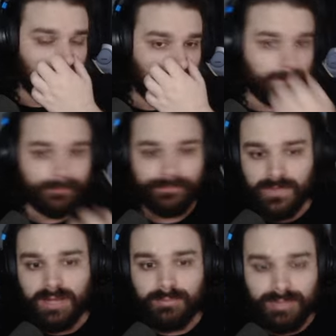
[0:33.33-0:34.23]
um,
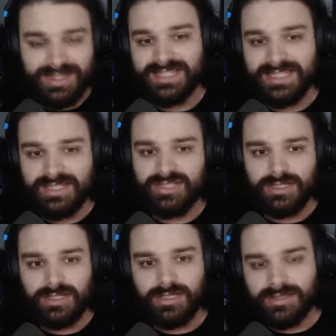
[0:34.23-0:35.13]
but this is
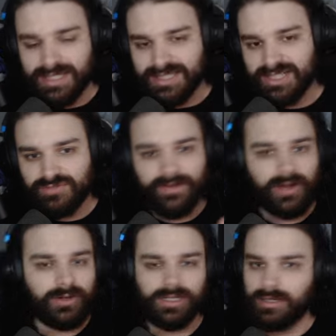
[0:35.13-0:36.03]
this is
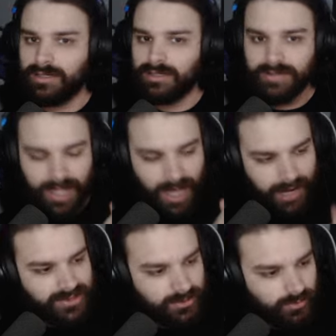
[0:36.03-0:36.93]
very good. Like
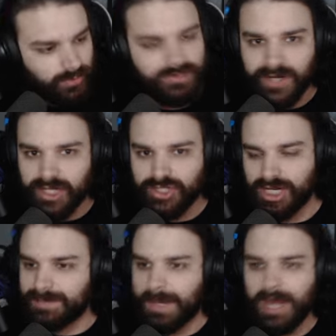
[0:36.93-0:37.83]
obviously, Will was very
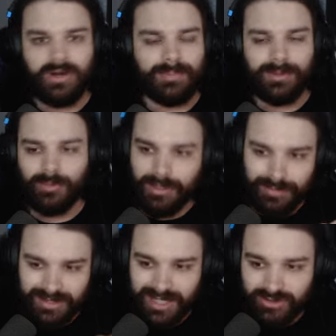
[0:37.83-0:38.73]
transparent about being
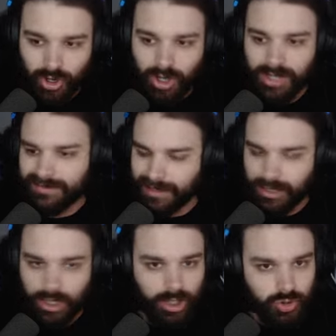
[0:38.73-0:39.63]
like, but they're talking
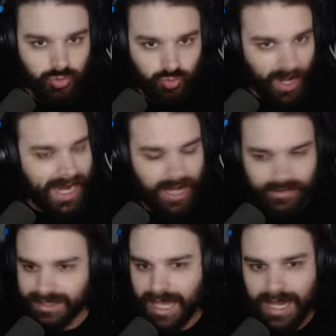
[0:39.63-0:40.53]
like right
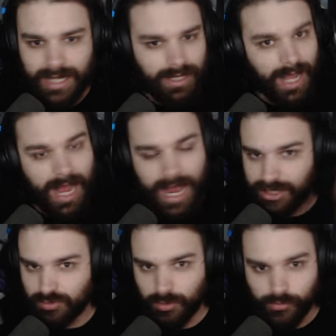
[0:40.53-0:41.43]
out the gate. Hey,
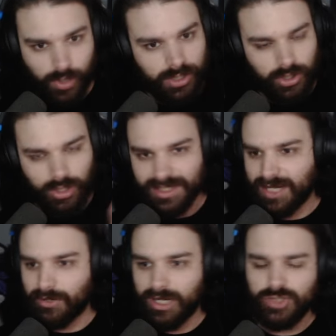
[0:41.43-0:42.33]
this is what we're working on. Let's
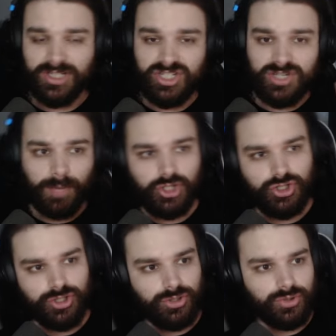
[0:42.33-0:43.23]
get right into it. There's a
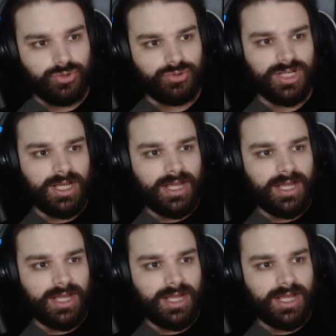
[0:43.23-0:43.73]
bunch of news.